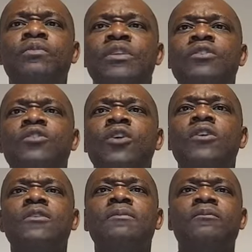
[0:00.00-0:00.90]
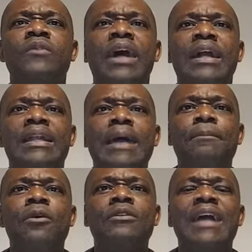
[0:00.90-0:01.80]
teachers and
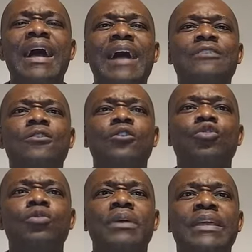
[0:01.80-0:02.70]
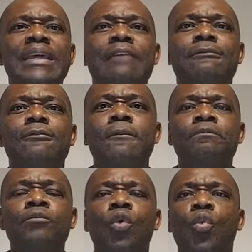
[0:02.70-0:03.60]
help us ask us to be careful
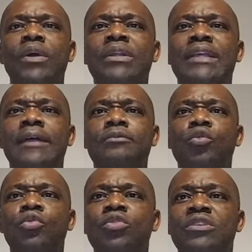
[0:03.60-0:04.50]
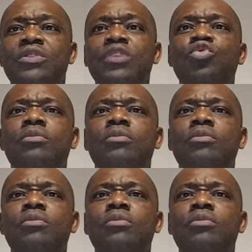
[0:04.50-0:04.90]
with uh, with strange